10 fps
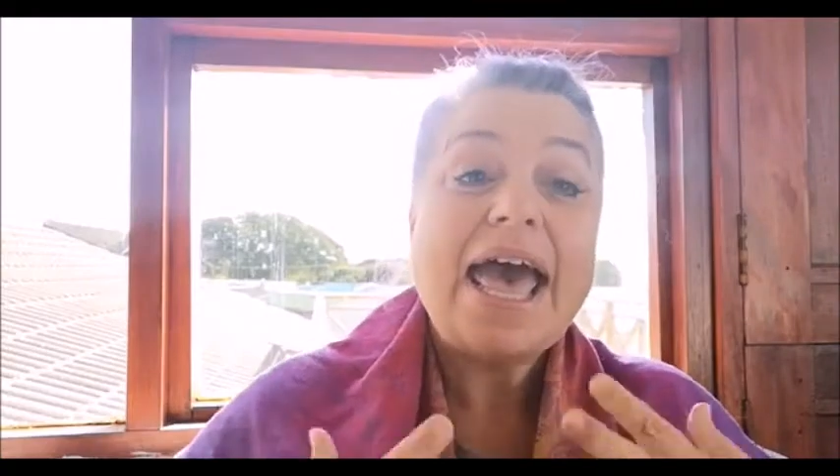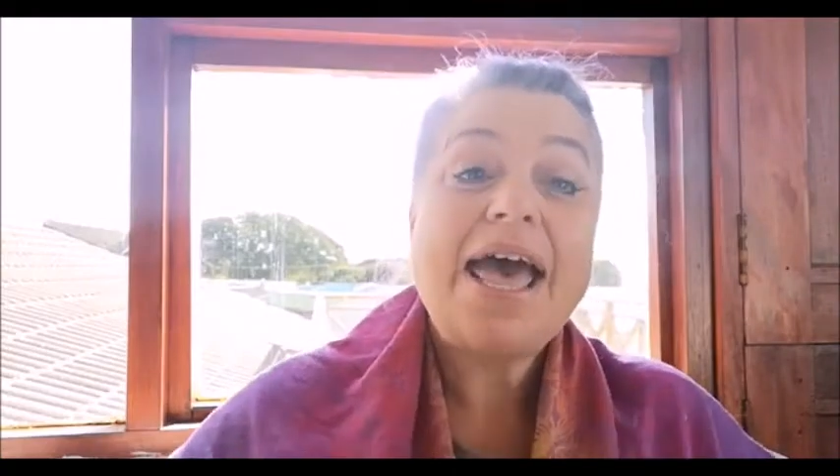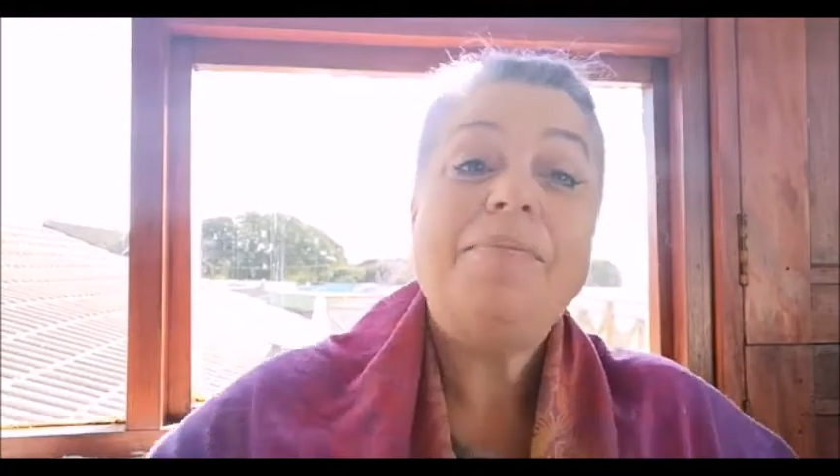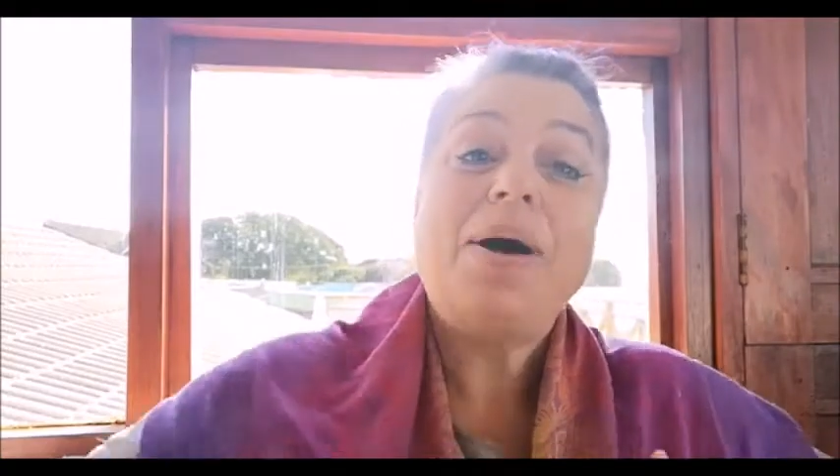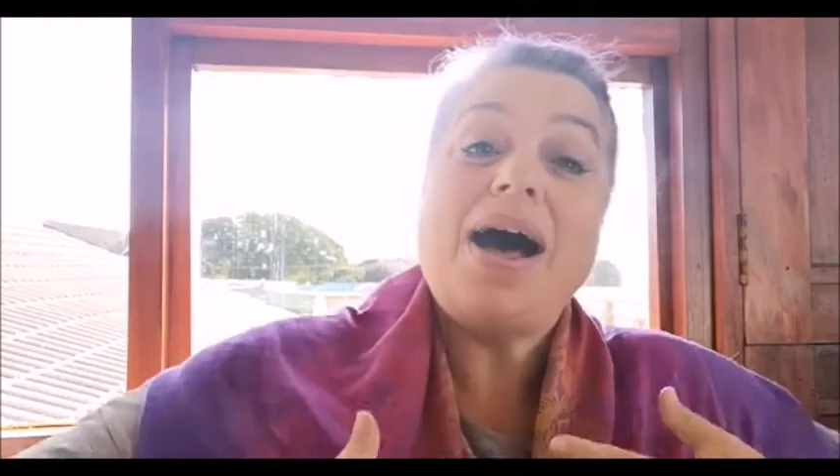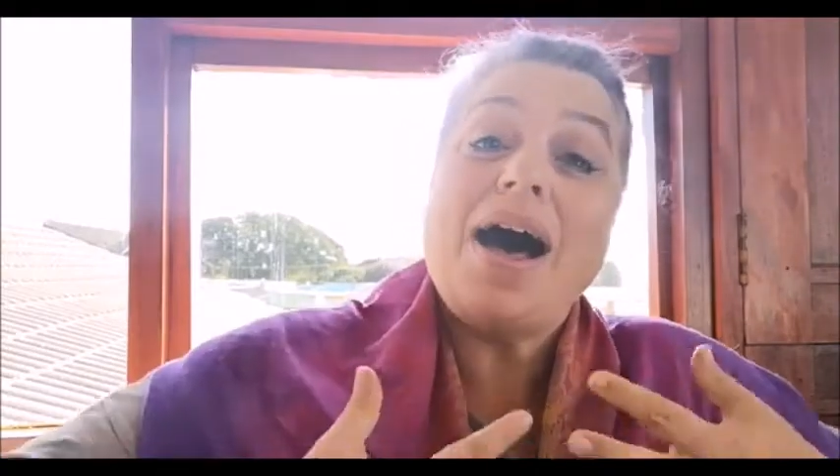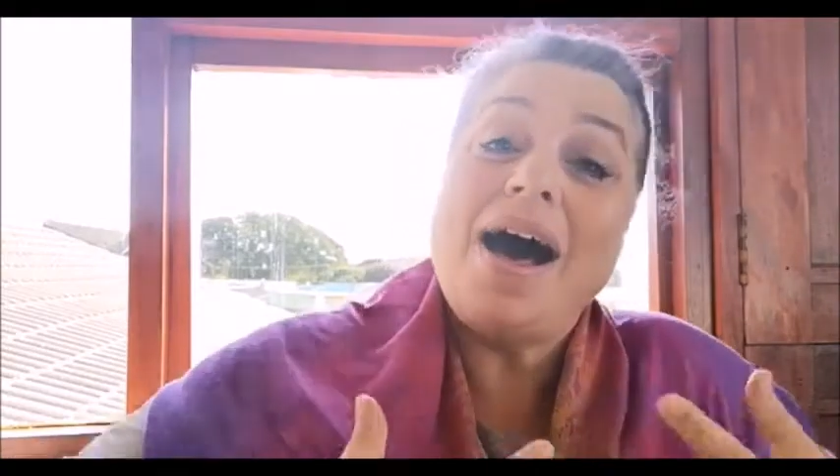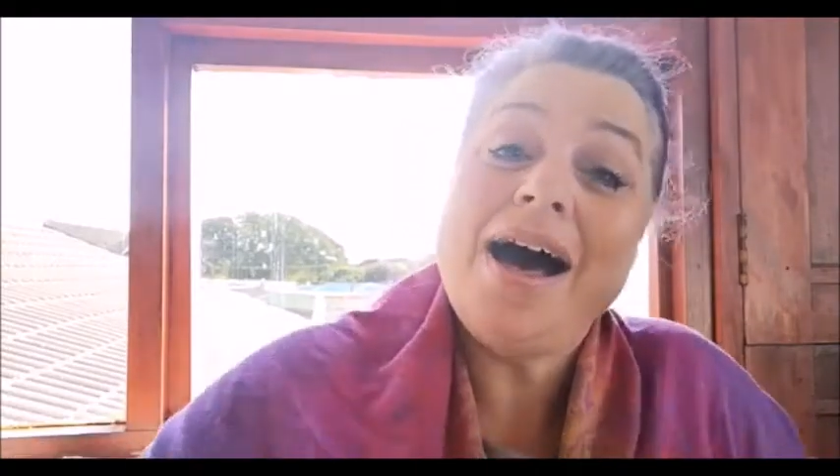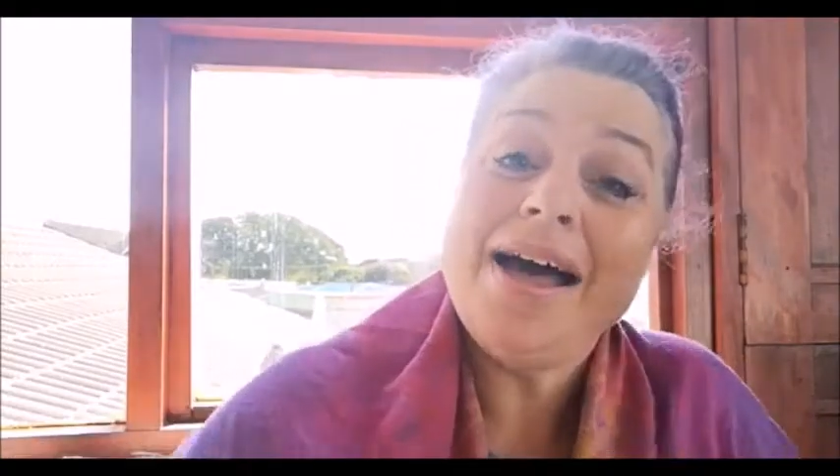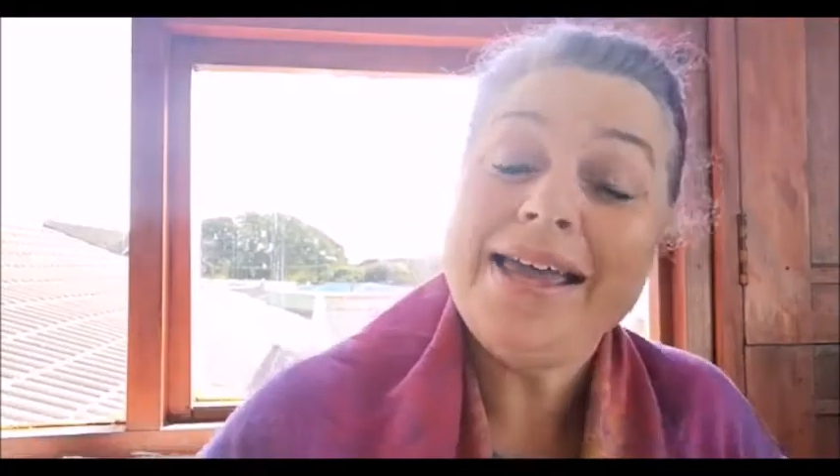am
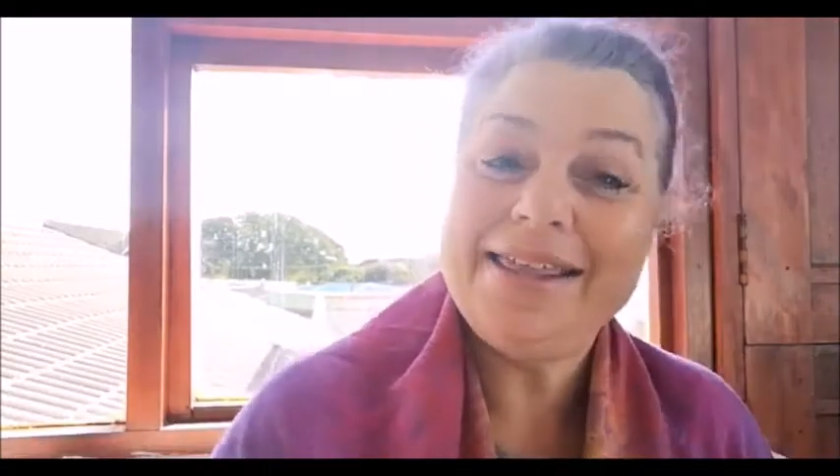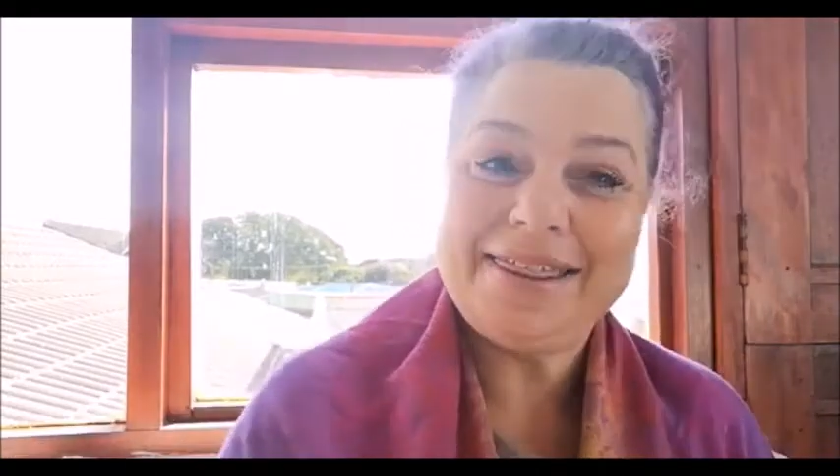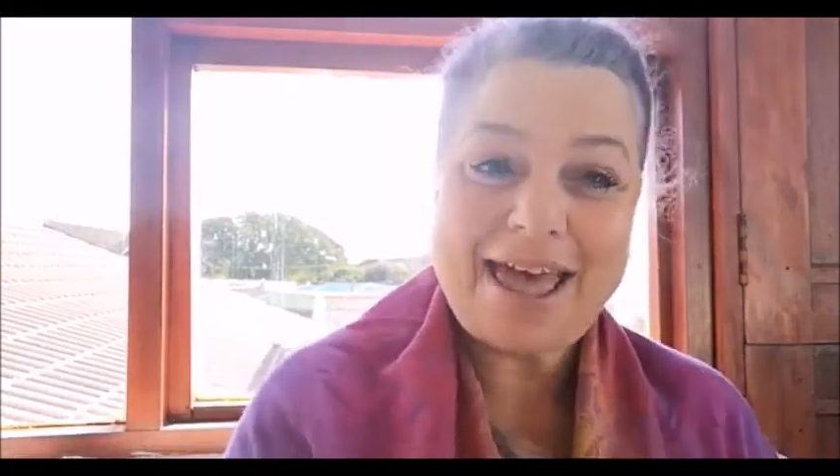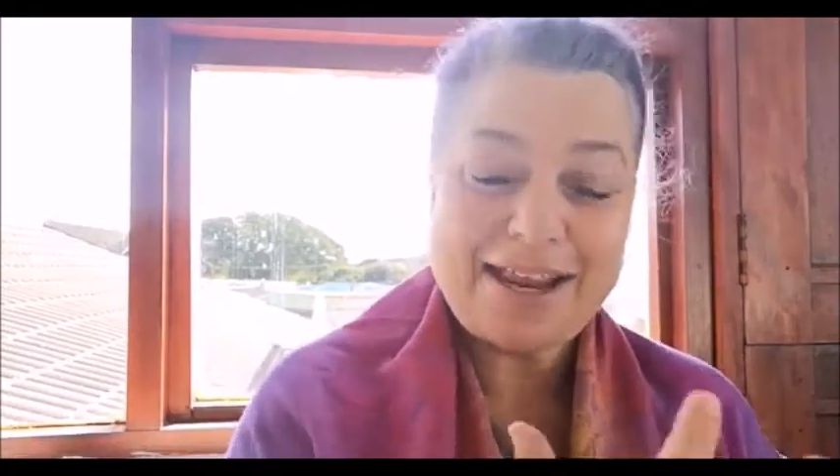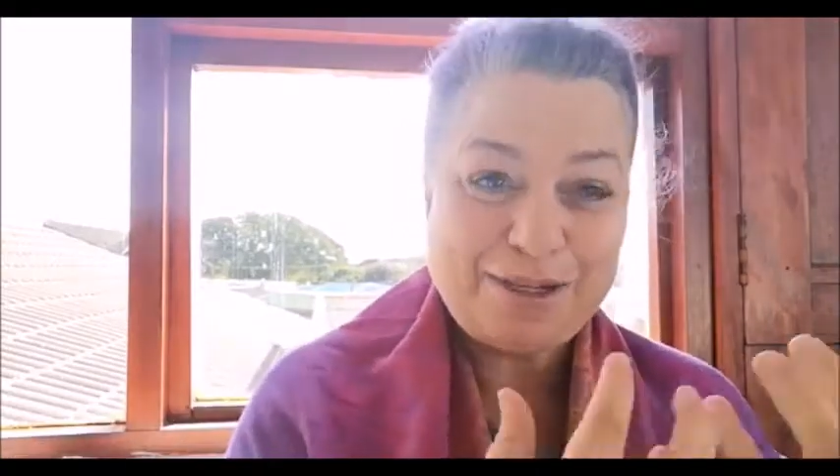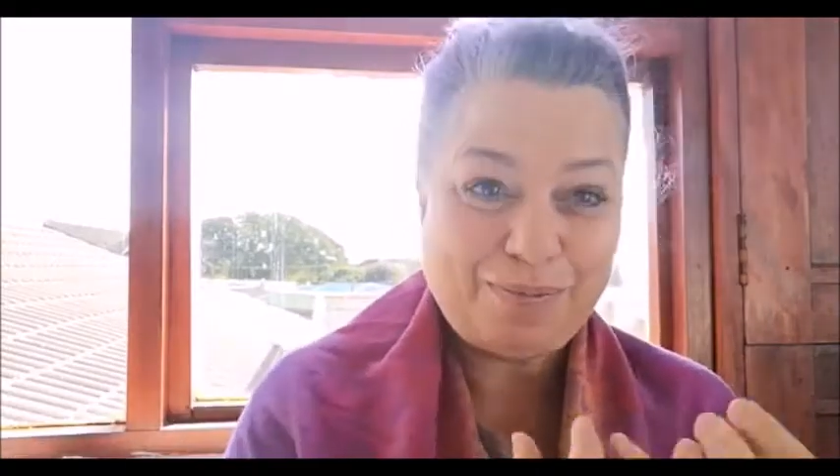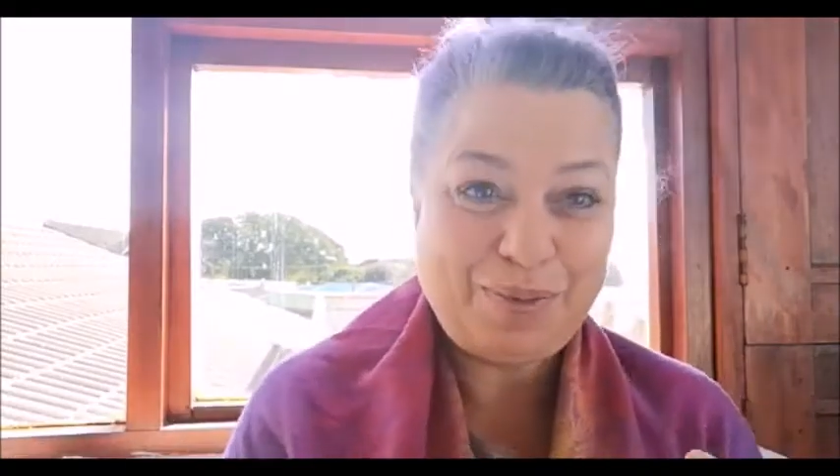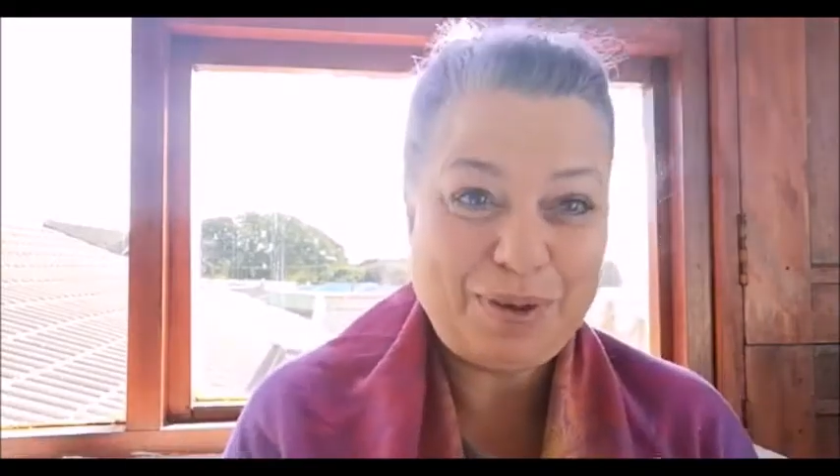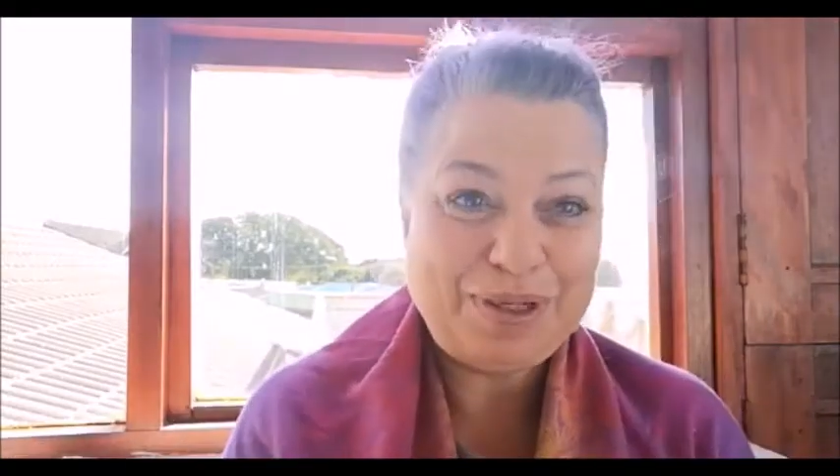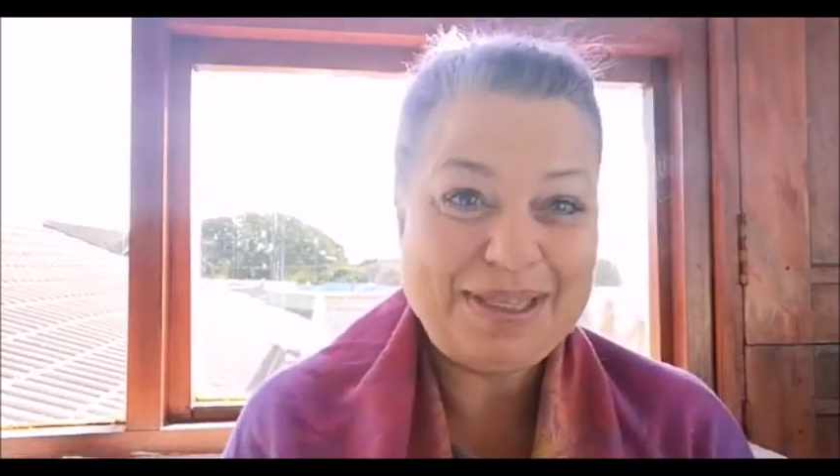I that
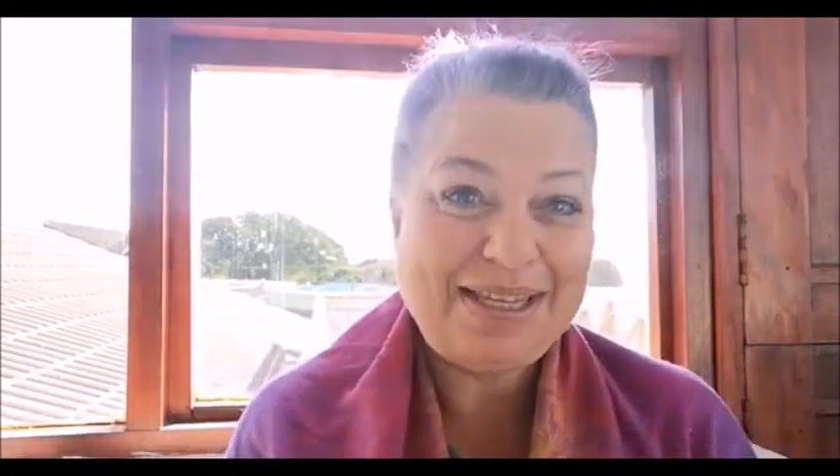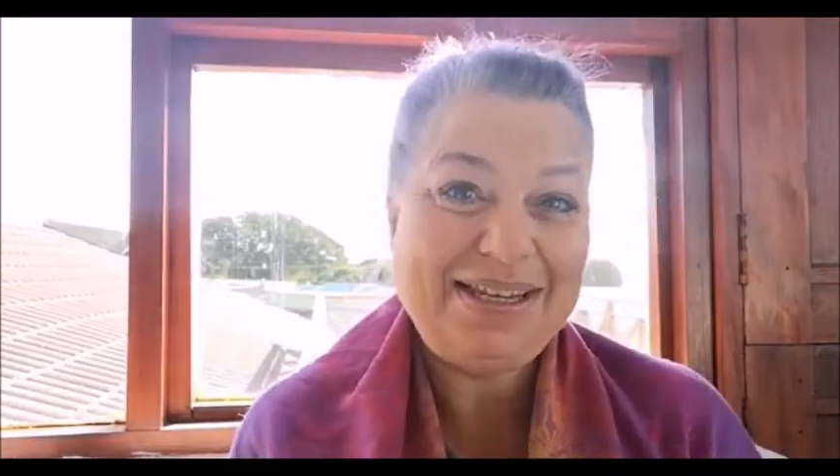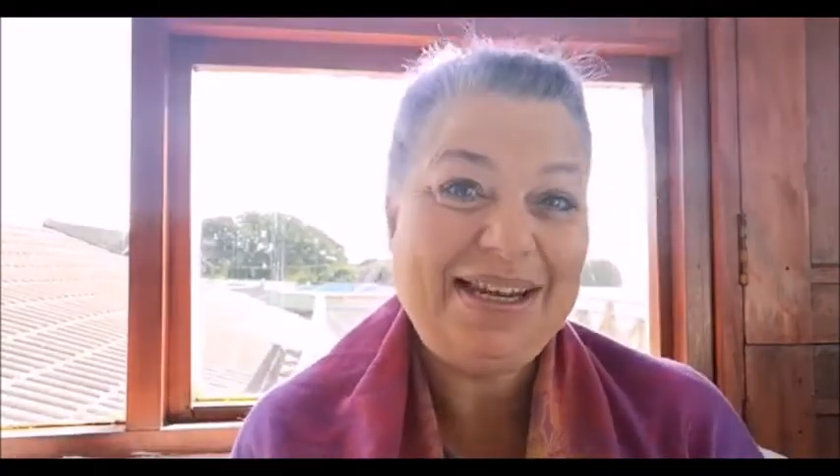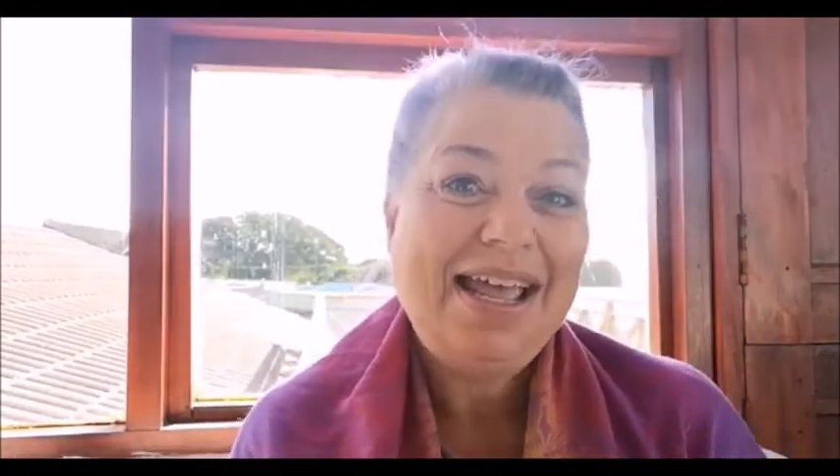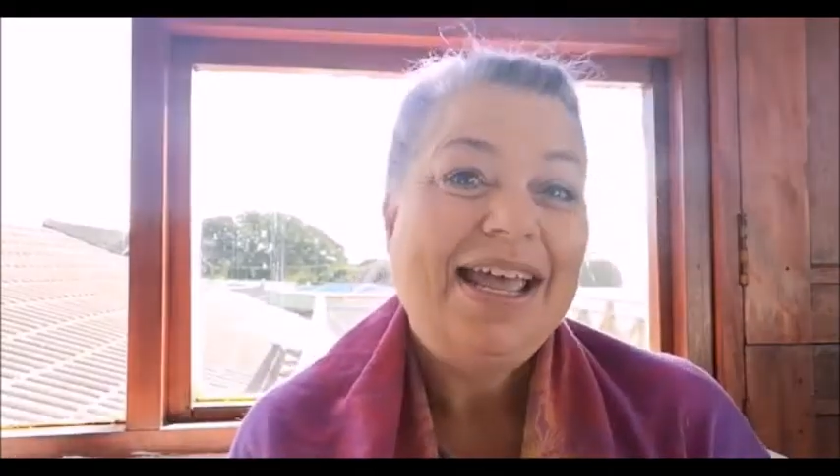person